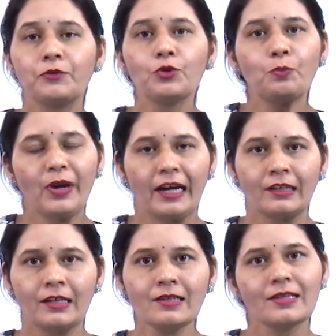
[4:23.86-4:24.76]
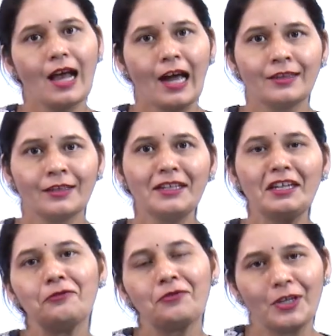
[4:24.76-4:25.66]
to practice either in
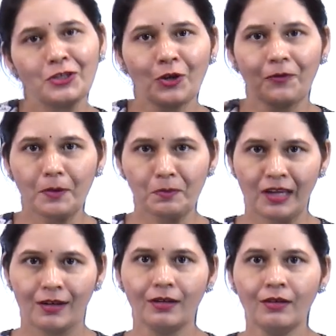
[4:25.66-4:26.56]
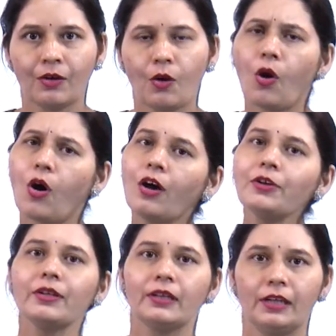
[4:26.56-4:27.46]
front of a mirror or
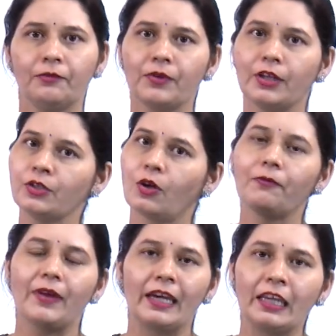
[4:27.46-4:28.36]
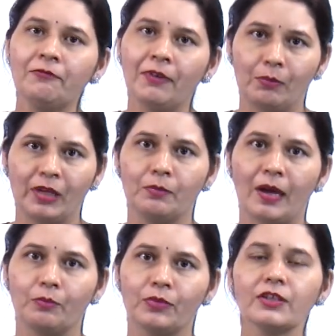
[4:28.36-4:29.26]
in front of any family
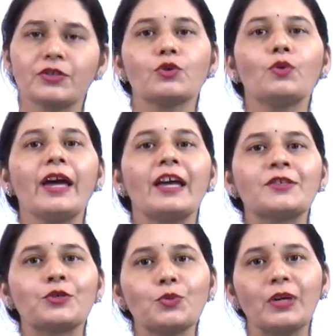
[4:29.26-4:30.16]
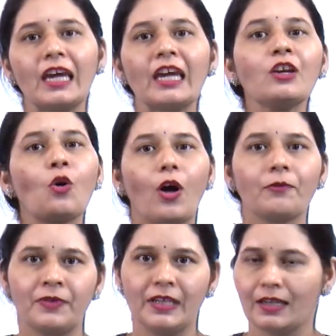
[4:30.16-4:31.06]
member so as to gain
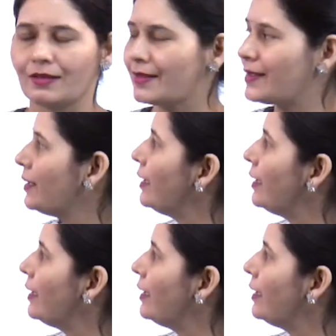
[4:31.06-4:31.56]
confidence.